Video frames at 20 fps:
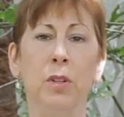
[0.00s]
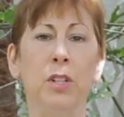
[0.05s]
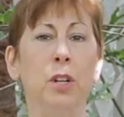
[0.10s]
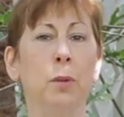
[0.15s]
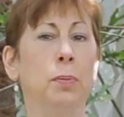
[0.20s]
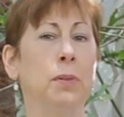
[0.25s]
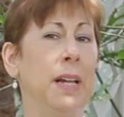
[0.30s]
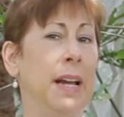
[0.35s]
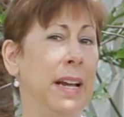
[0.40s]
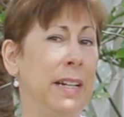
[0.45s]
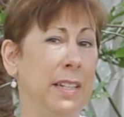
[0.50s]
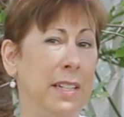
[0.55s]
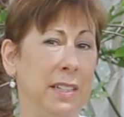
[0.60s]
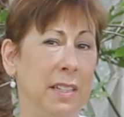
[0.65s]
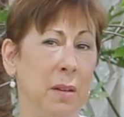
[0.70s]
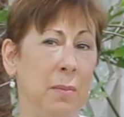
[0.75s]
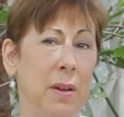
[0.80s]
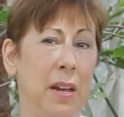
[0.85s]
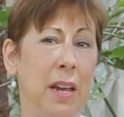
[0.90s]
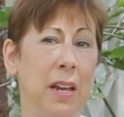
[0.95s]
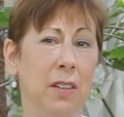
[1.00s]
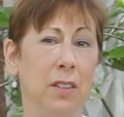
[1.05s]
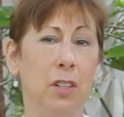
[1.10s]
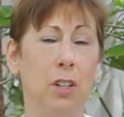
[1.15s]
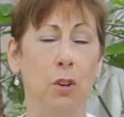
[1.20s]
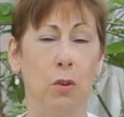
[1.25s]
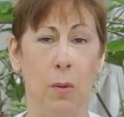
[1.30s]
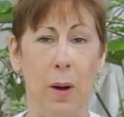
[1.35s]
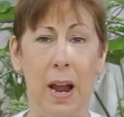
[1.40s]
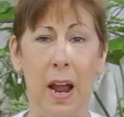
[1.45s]
when you're planting them in the
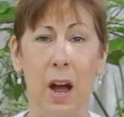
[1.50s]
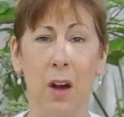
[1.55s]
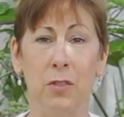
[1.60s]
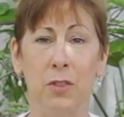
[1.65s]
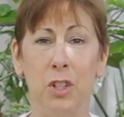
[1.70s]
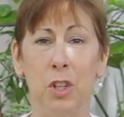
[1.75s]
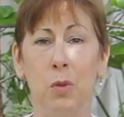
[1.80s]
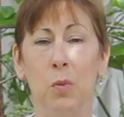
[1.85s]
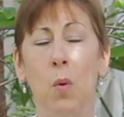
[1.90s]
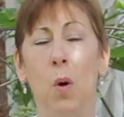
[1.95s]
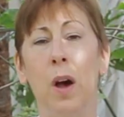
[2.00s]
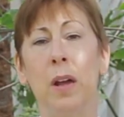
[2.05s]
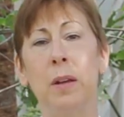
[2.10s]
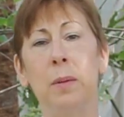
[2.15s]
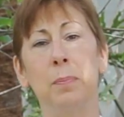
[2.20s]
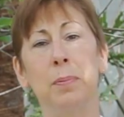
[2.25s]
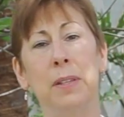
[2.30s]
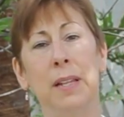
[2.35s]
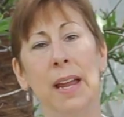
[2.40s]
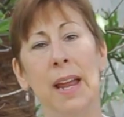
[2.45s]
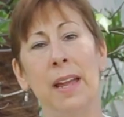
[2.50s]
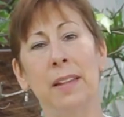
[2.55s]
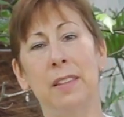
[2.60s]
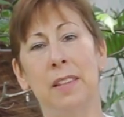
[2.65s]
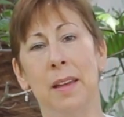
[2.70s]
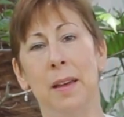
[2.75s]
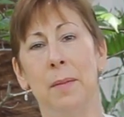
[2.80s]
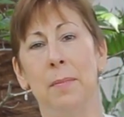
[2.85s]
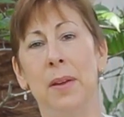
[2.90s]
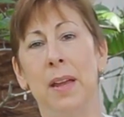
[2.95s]
ground, you want to plant
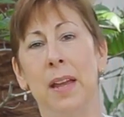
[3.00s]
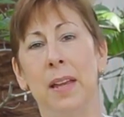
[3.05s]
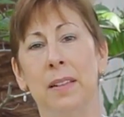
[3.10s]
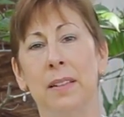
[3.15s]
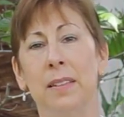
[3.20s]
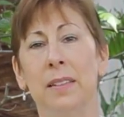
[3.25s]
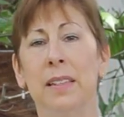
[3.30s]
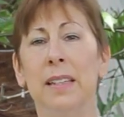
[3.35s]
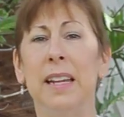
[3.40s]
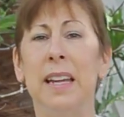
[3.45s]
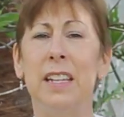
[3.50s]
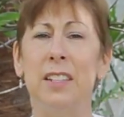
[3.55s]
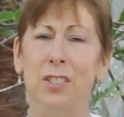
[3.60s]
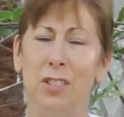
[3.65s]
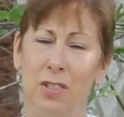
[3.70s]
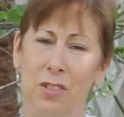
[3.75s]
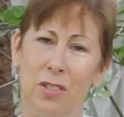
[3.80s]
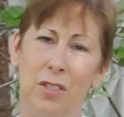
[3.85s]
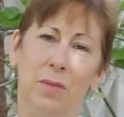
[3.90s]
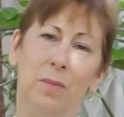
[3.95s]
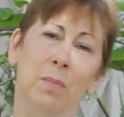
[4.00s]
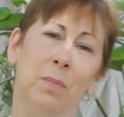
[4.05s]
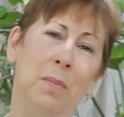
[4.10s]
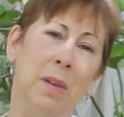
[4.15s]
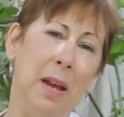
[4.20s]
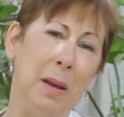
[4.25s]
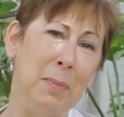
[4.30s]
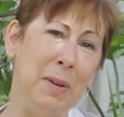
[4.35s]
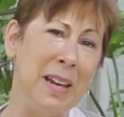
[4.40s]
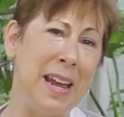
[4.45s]
them at least
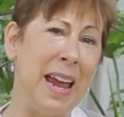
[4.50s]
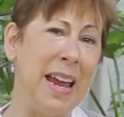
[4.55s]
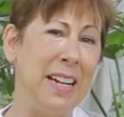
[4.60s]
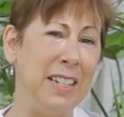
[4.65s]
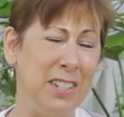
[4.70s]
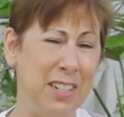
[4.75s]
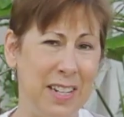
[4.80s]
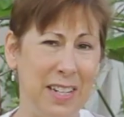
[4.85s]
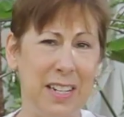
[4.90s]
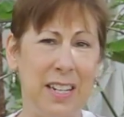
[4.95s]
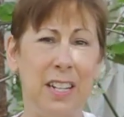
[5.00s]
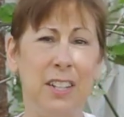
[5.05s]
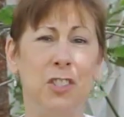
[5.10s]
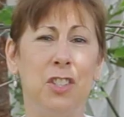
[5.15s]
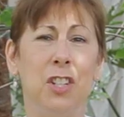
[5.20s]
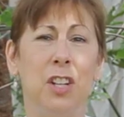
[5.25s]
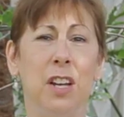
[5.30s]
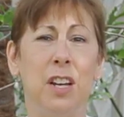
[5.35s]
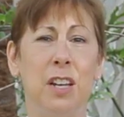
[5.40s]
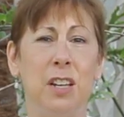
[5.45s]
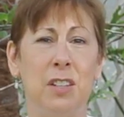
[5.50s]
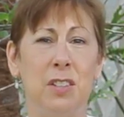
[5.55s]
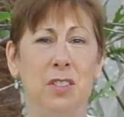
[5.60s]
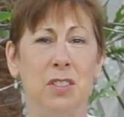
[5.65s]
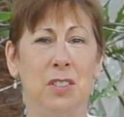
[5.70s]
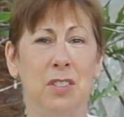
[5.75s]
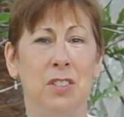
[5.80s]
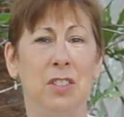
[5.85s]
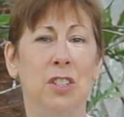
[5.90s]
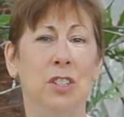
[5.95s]
maybe 18
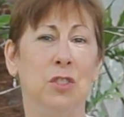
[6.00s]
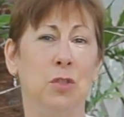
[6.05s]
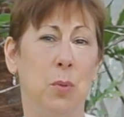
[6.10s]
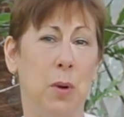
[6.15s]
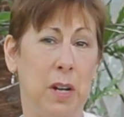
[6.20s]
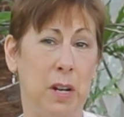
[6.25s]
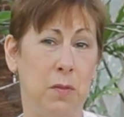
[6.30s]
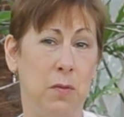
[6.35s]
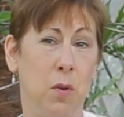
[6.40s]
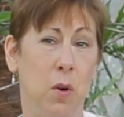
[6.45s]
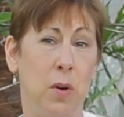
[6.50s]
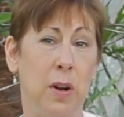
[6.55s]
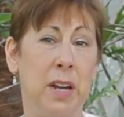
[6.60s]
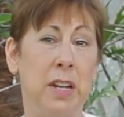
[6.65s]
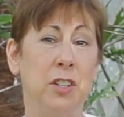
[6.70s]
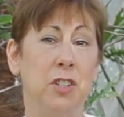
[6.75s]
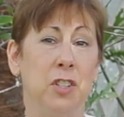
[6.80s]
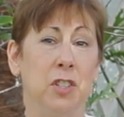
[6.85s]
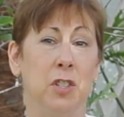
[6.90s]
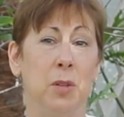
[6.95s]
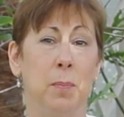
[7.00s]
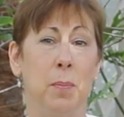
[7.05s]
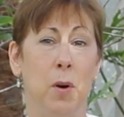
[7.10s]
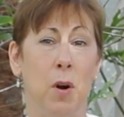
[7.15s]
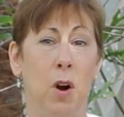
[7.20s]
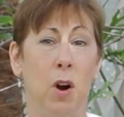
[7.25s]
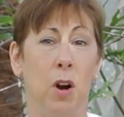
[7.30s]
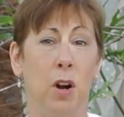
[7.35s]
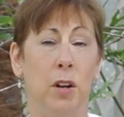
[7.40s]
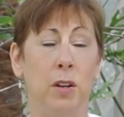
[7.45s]
inches to 24 inches
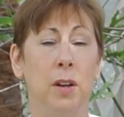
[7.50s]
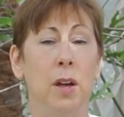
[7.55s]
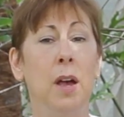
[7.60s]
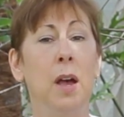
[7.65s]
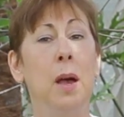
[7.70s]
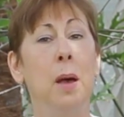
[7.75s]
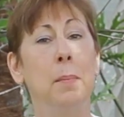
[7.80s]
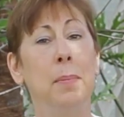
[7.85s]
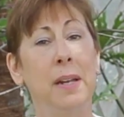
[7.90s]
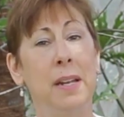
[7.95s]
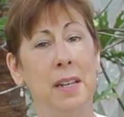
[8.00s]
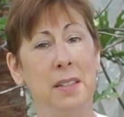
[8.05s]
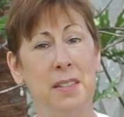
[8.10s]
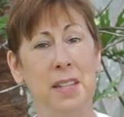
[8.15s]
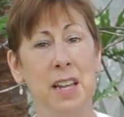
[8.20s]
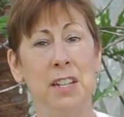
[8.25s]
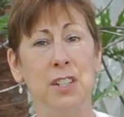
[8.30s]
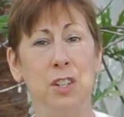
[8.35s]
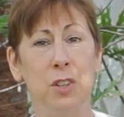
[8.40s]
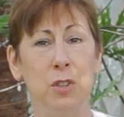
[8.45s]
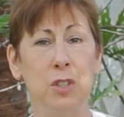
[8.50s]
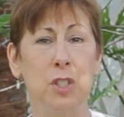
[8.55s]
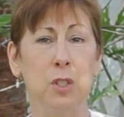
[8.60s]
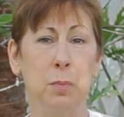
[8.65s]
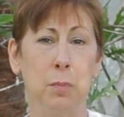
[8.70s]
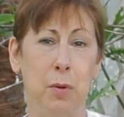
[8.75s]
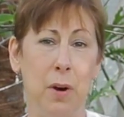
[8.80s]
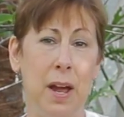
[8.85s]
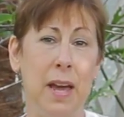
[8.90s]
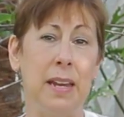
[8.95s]
apart because they do
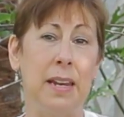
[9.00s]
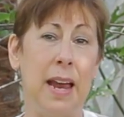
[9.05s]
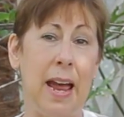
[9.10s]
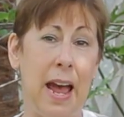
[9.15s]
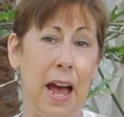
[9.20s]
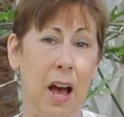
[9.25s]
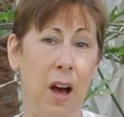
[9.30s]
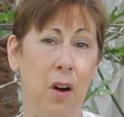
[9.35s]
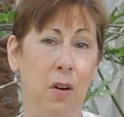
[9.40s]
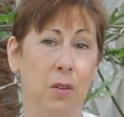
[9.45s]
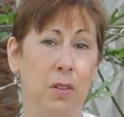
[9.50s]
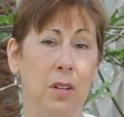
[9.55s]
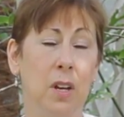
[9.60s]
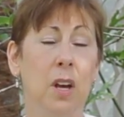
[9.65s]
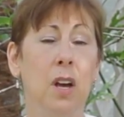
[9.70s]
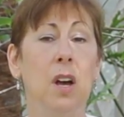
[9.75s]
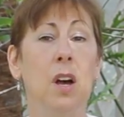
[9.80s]
spread out.